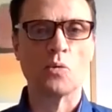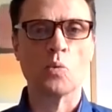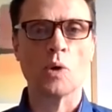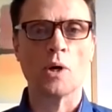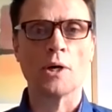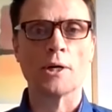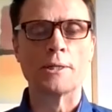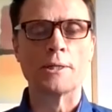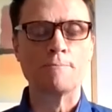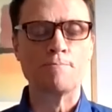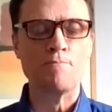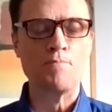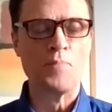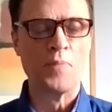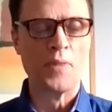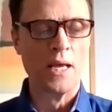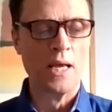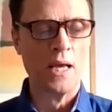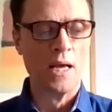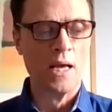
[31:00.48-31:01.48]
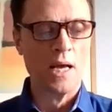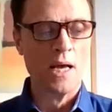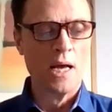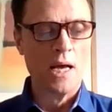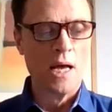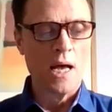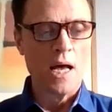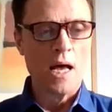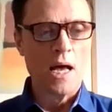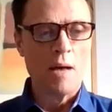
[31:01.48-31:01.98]
work.
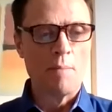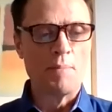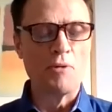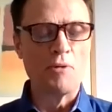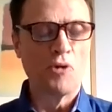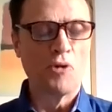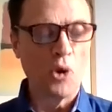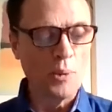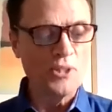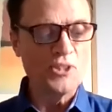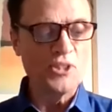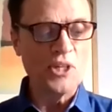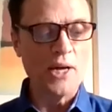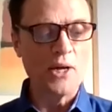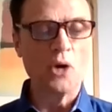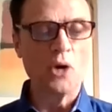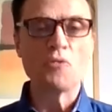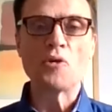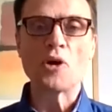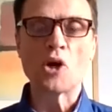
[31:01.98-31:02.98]
Before we sign off,